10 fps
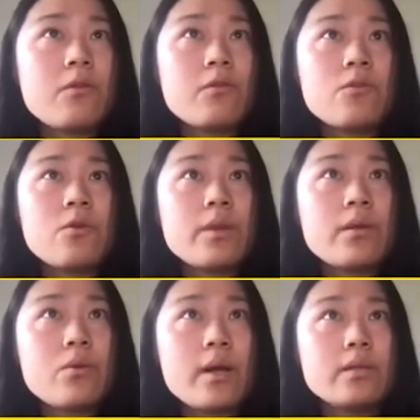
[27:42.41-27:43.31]

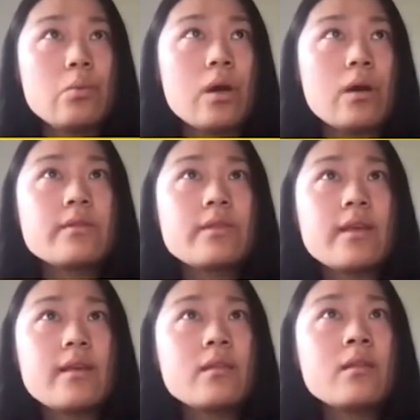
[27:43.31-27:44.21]
performing quite well
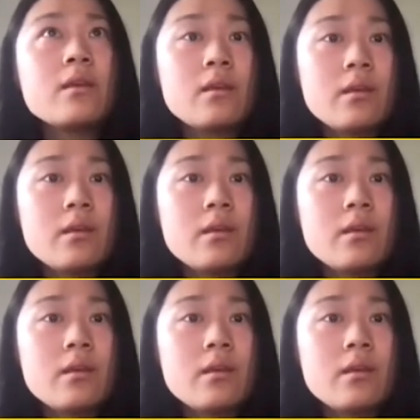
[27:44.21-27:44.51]
than